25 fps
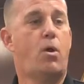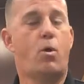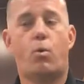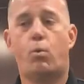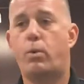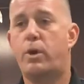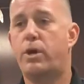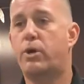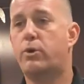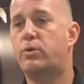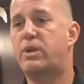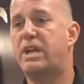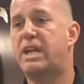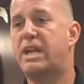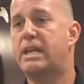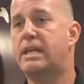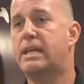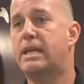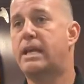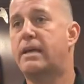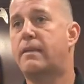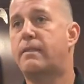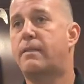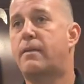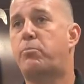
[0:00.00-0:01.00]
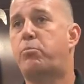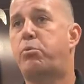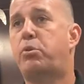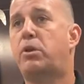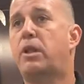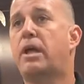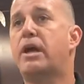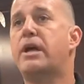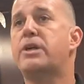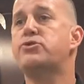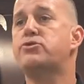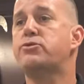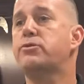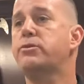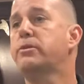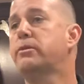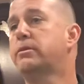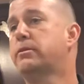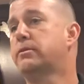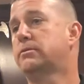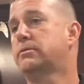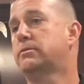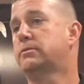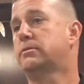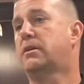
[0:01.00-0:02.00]
Will didn't get the pleasure
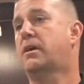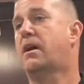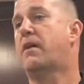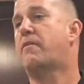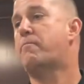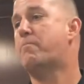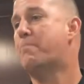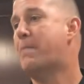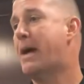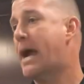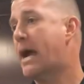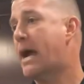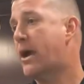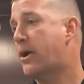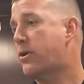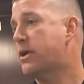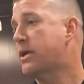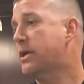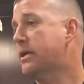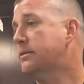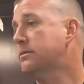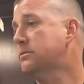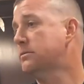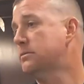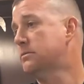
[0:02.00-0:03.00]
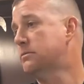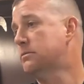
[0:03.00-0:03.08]
of marrying,